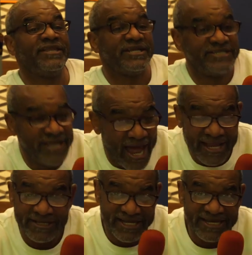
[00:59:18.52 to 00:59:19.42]

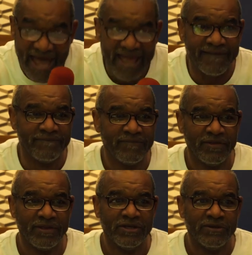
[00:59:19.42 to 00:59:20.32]
tonight, tonight,
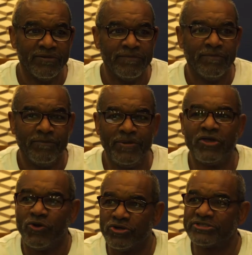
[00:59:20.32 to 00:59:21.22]

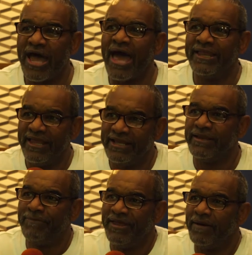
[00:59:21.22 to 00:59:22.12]
because I need
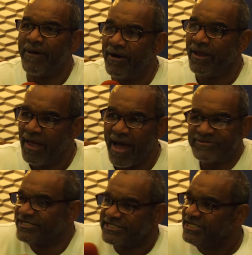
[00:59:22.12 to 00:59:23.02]
to be about it.
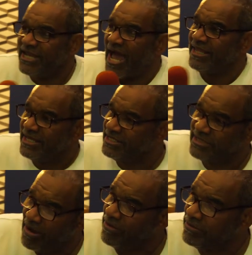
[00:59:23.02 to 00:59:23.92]
I'm 69
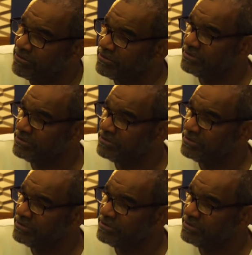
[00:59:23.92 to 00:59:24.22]
years old.